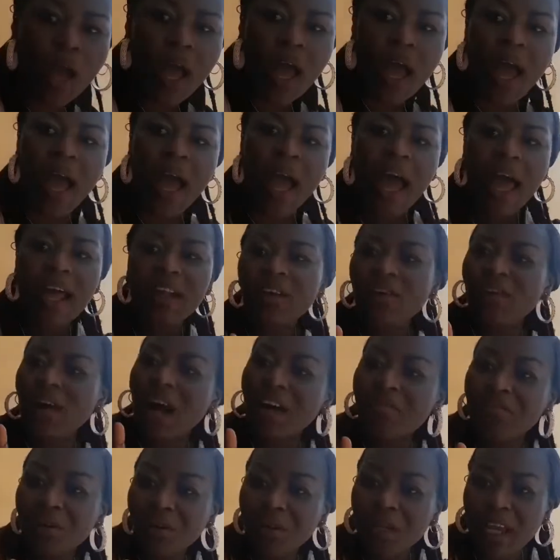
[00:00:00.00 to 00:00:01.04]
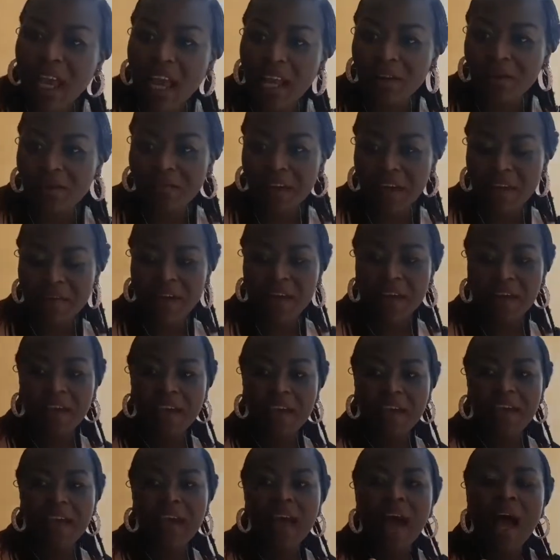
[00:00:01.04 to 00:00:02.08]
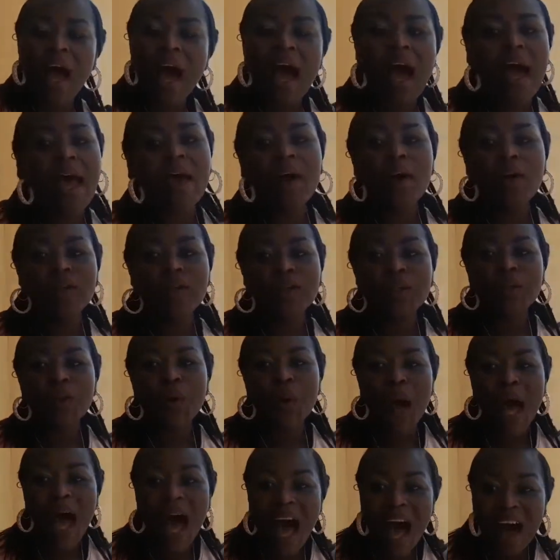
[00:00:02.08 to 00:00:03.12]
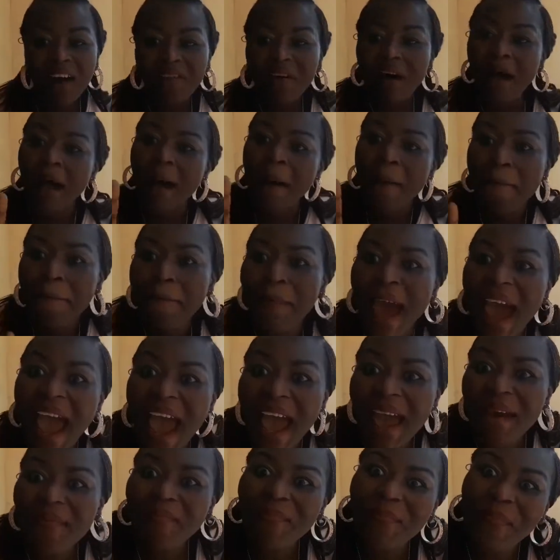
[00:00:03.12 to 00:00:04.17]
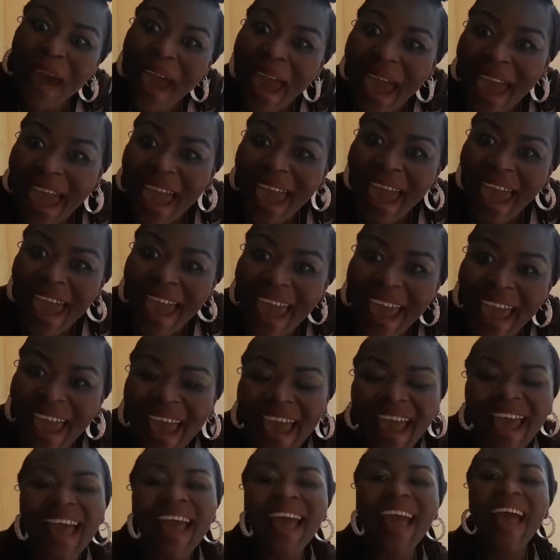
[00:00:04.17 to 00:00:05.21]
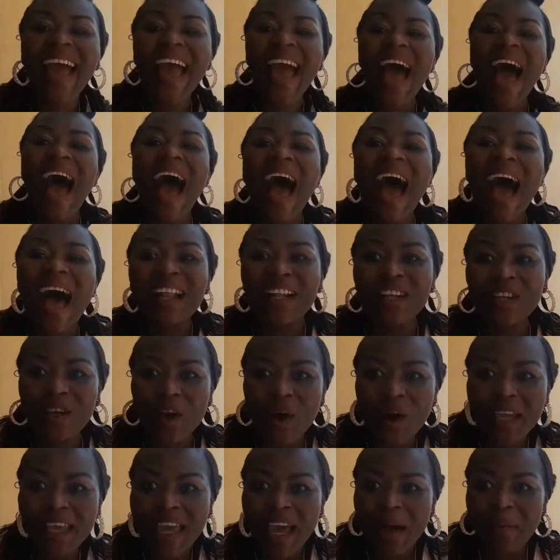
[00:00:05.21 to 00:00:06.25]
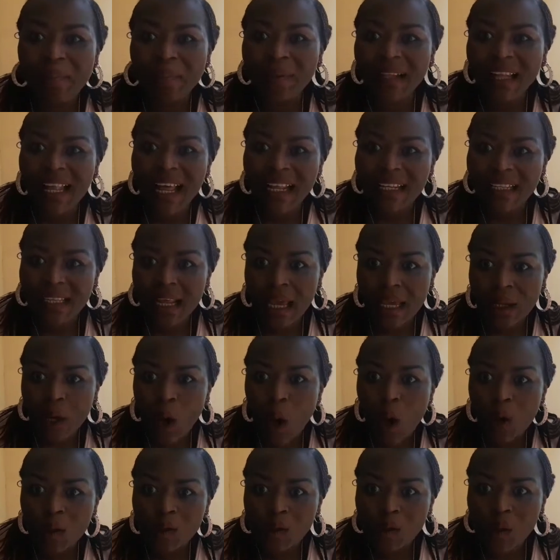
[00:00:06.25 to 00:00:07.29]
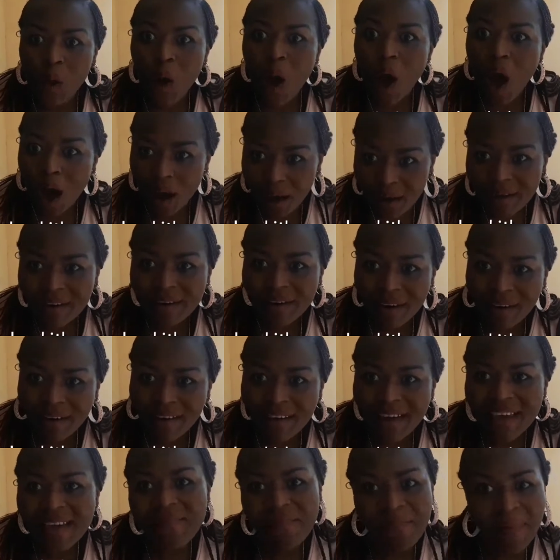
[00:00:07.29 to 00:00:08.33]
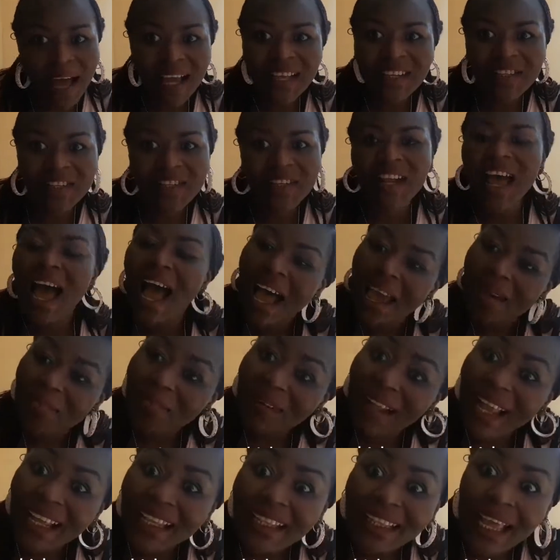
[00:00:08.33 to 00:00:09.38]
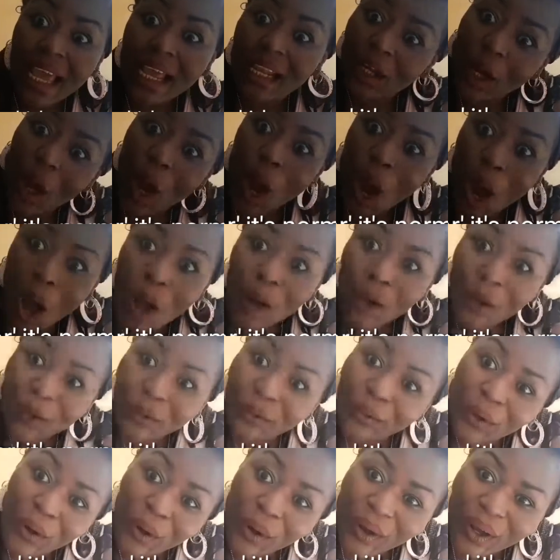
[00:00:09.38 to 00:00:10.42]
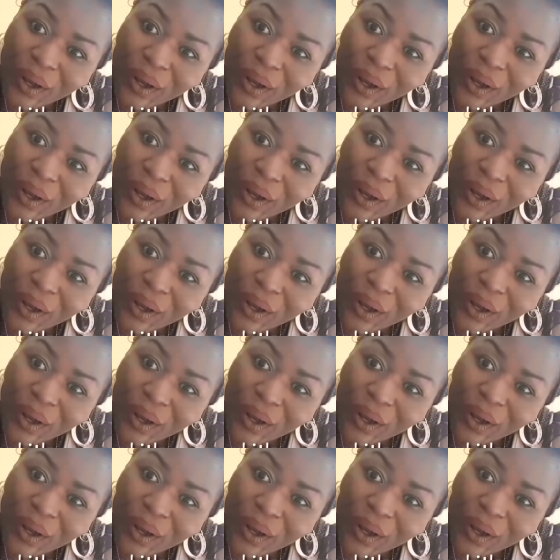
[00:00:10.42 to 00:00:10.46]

I don't have only aloe vera here. I also have pepper. And your girl planted also okra. Imagine, I planted okra.